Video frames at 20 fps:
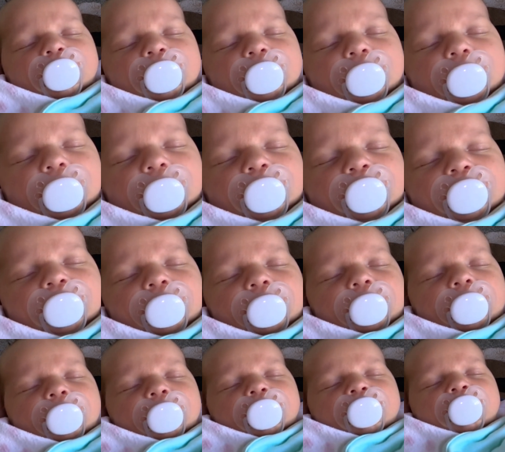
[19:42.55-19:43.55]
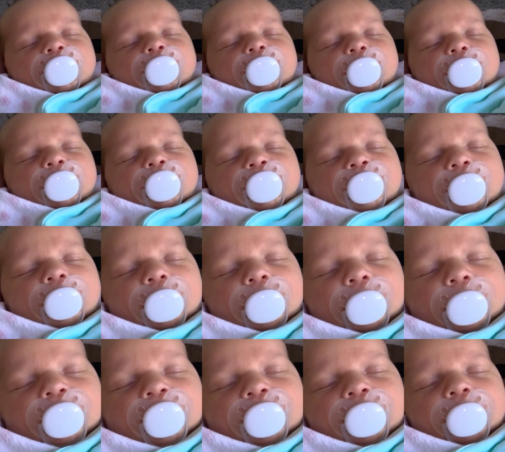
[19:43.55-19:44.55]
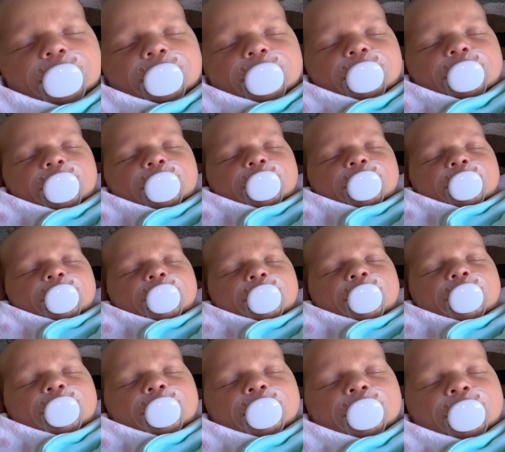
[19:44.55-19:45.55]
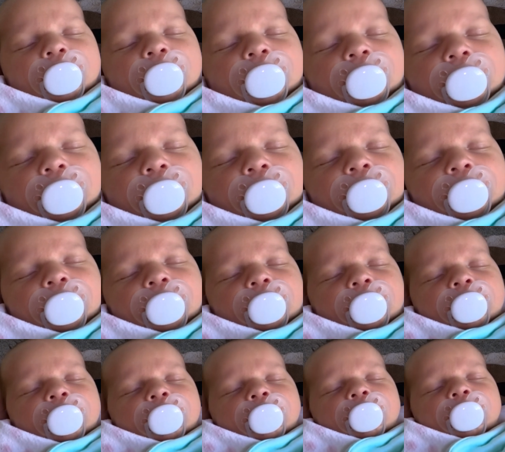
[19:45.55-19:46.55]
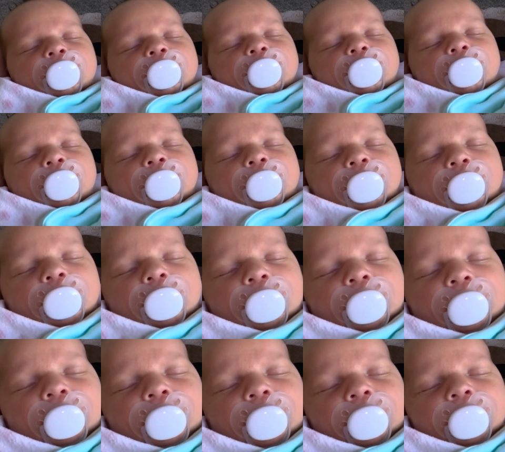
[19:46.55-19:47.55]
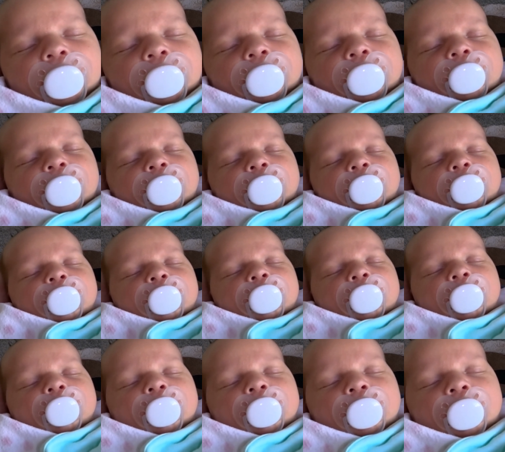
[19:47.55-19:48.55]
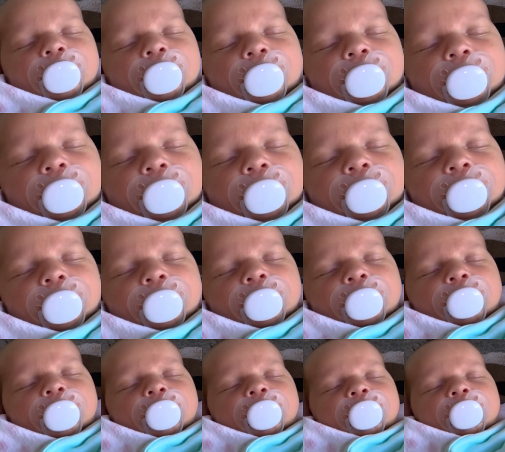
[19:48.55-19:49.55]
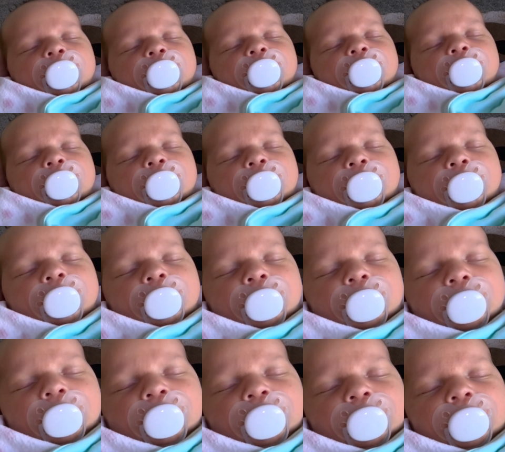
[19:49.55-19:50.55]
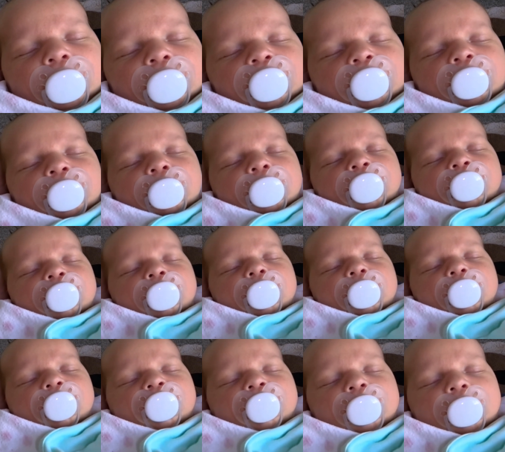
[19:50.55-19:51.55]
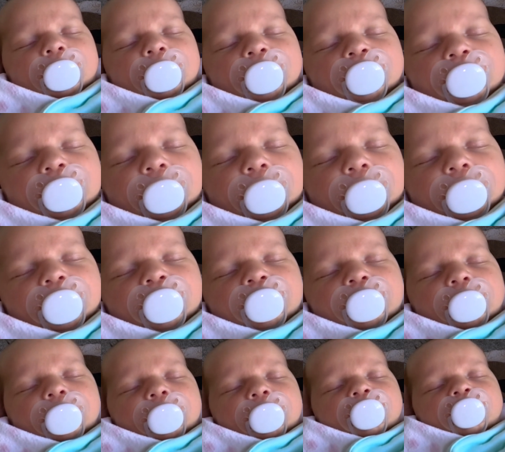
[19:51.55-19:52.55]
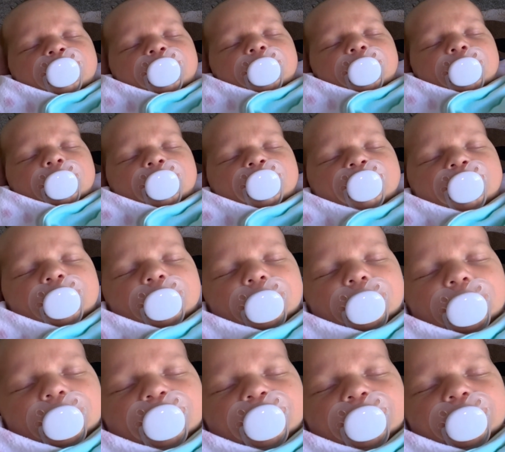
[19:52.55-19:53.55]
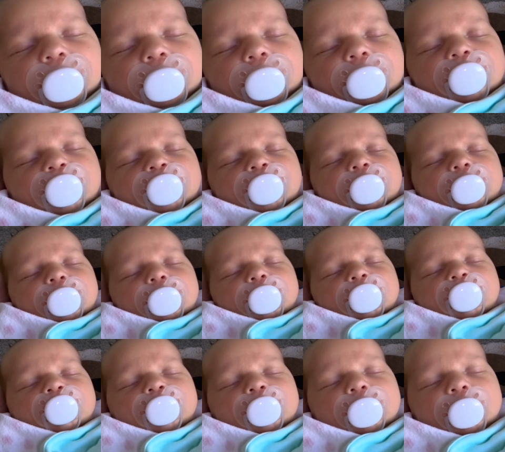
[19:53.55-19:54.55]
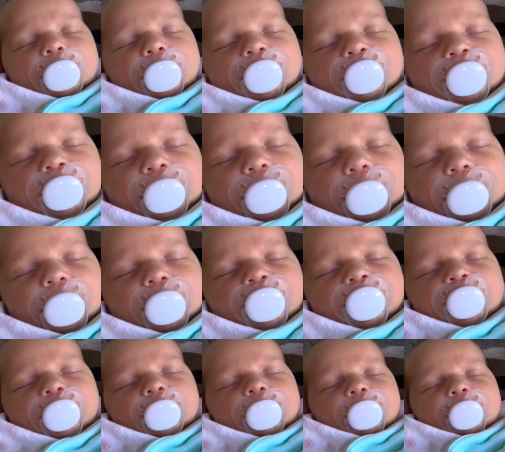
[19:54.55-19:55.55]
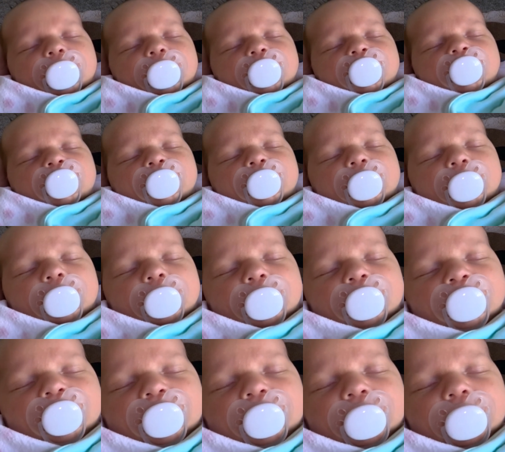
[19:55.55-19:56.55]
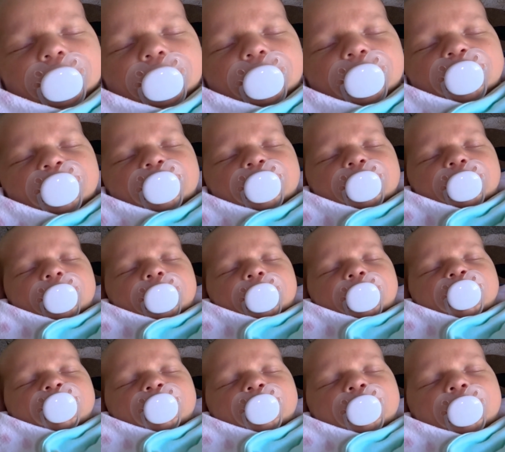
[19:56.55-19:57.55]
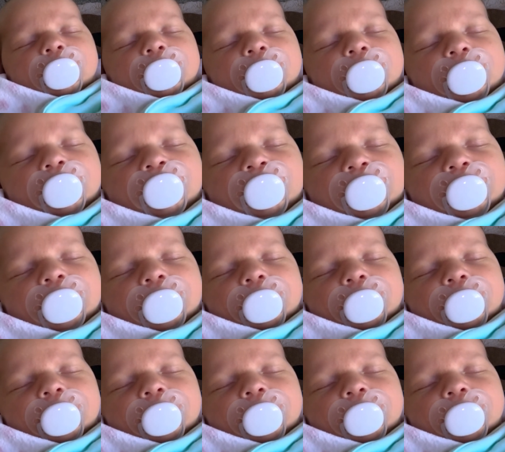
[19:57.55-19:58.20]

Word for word: Hannah hated rain as much as a cat does, so she made no trouble, and they rolled away in the luxurious, close carriage, feeling very festive and elegant. Laurie went on the box, so Meg could keep her foot up, and the girls talked over their party in freedom.